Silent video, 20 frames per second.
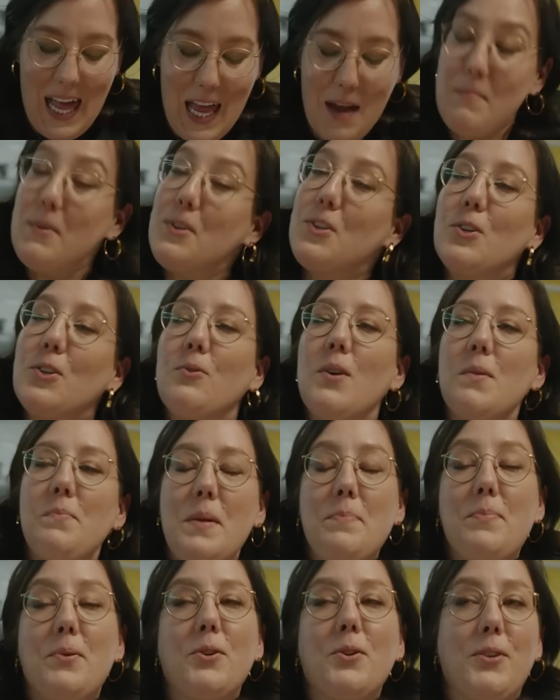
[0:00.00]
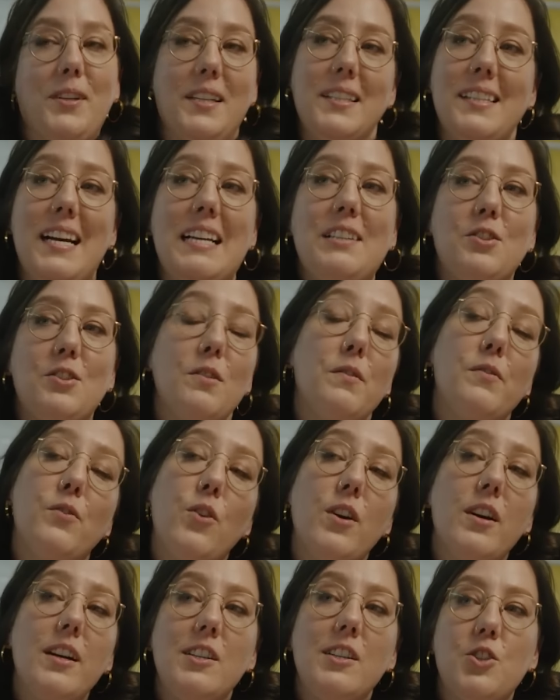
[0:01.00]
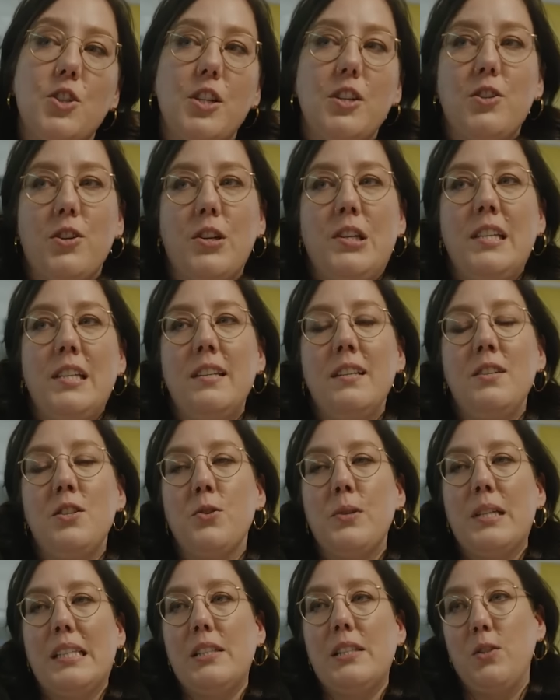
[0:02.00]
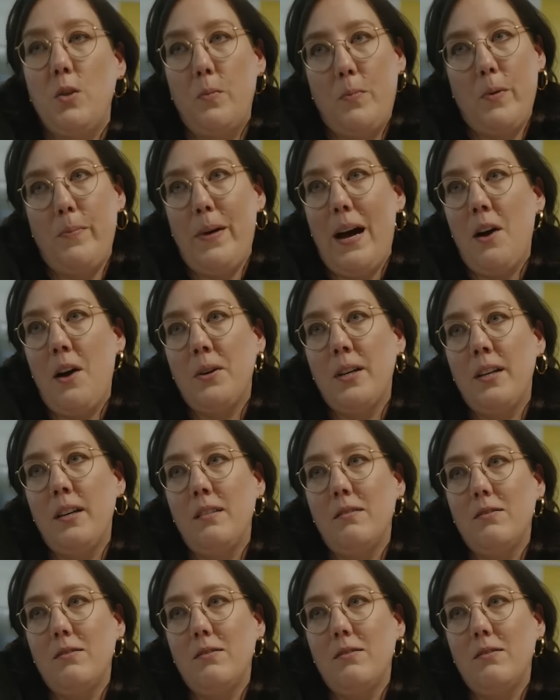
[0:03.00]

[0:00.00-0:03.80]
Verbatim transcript: Amber took what people criticized her for and she turned it into a superpower.